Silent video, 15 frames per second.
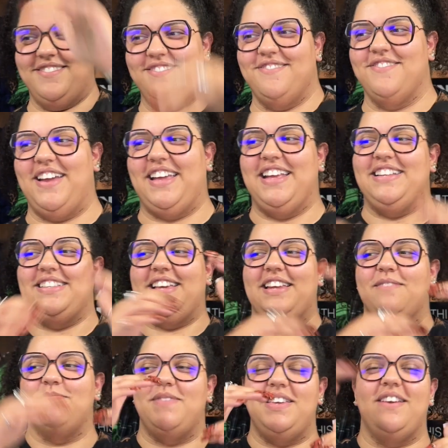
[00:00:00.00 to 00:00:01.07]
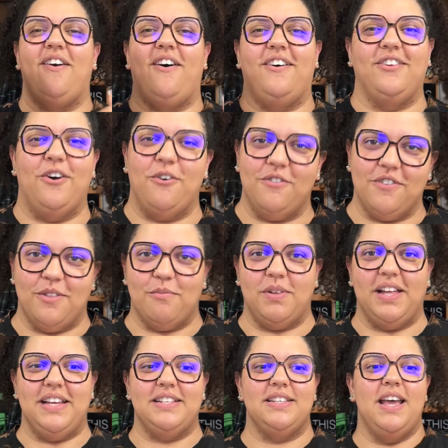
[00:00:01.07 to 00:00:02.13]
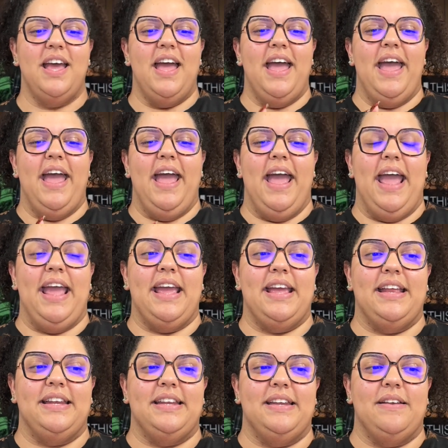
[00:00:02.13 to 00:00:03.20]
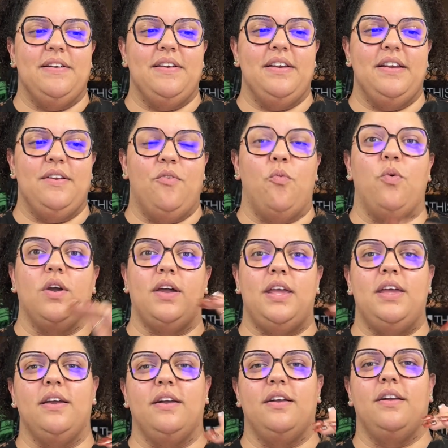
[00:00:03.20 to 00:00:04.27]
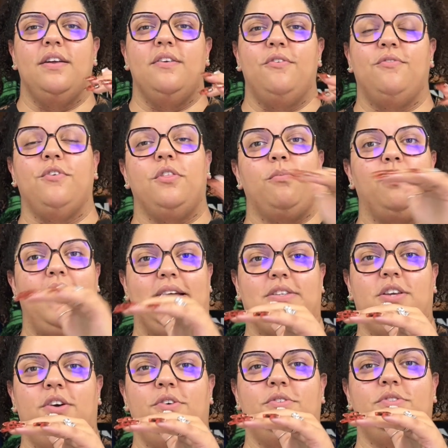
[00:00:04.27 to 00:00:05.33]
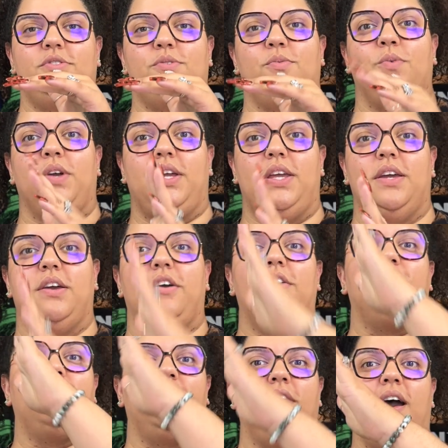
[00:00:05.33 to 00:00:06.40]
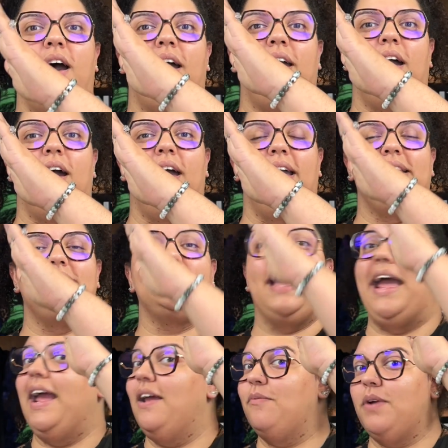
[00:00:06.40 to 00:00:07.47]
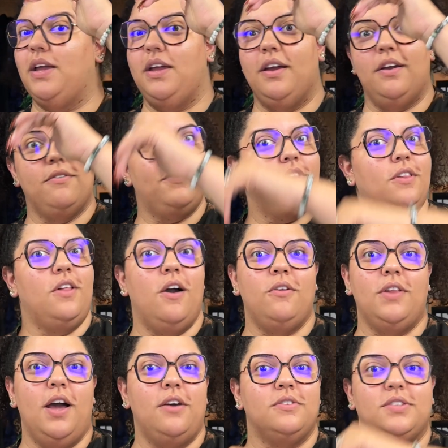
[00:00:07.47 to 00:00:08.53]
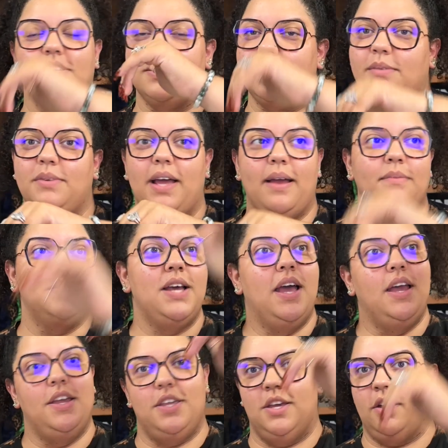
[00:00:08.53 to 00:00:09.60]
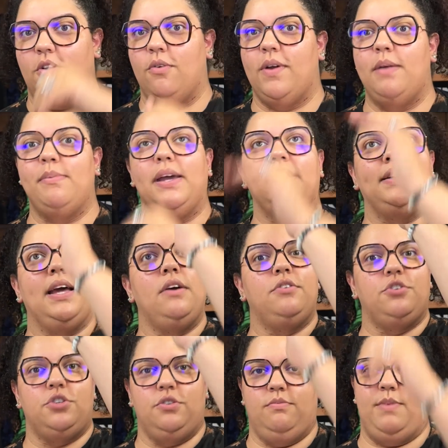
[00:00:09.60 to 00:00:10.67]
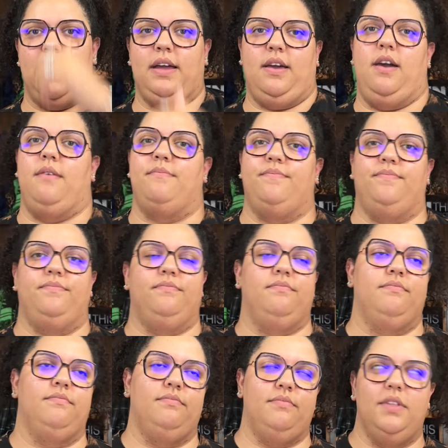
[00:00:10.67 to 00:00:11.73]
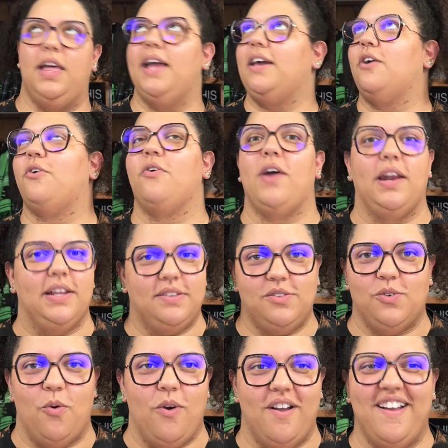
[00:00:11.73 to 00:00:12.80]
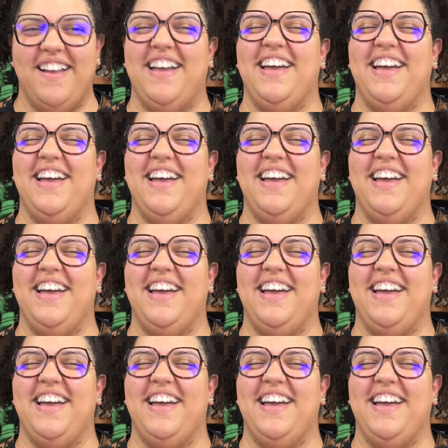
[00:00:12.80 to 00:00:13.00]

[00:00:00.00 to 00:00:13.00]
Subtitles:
right? It's going to be all over the place. And we're here for the plateaus, we're here for the high highs, and we're here for the low lows because sometimes you go right back down to shoot back up like a credit score.